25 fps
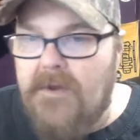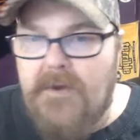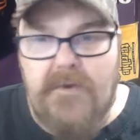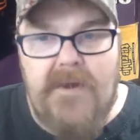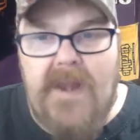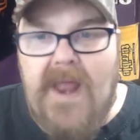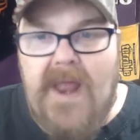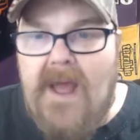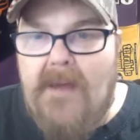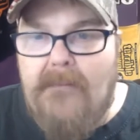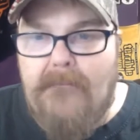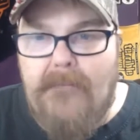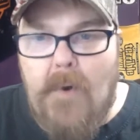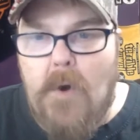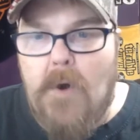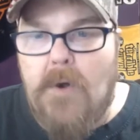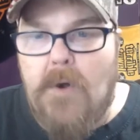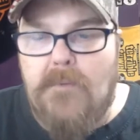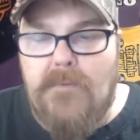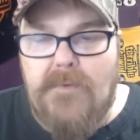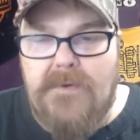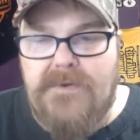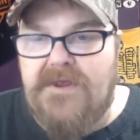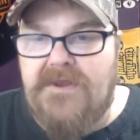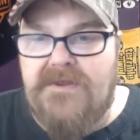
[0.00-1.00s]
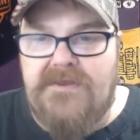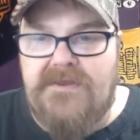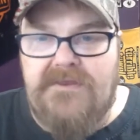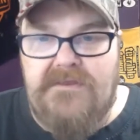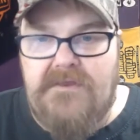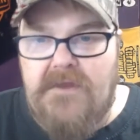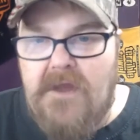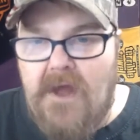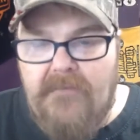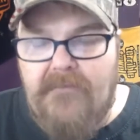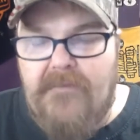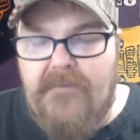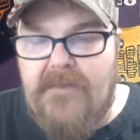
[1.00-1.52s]
You're not born with just
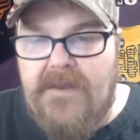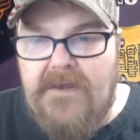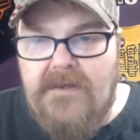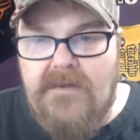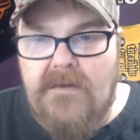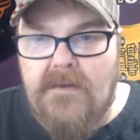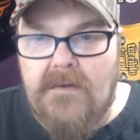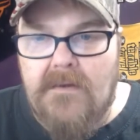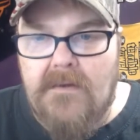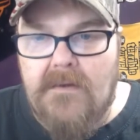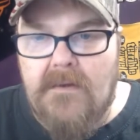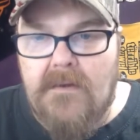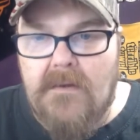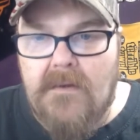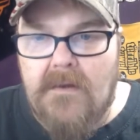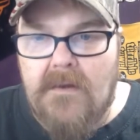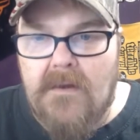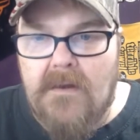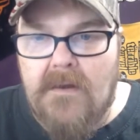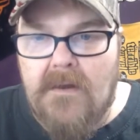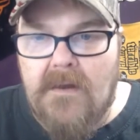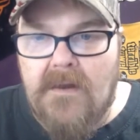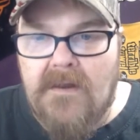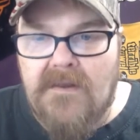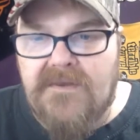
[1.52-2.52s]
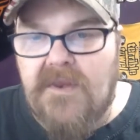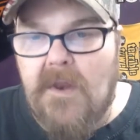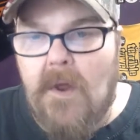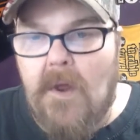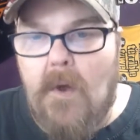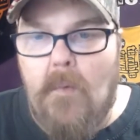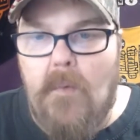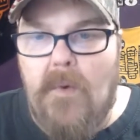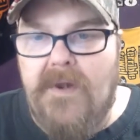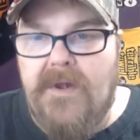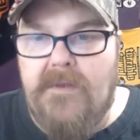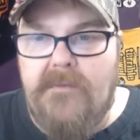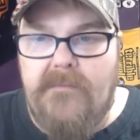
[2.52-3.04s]
nothing. So
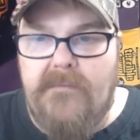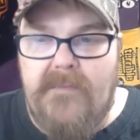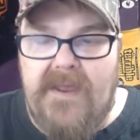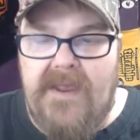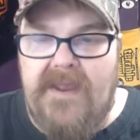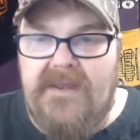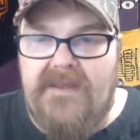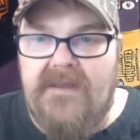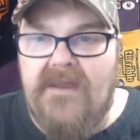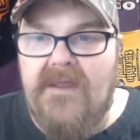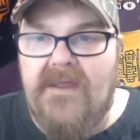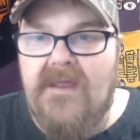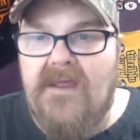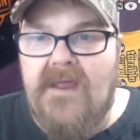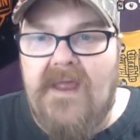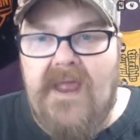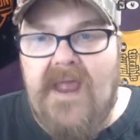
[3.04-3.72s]
what do you mean?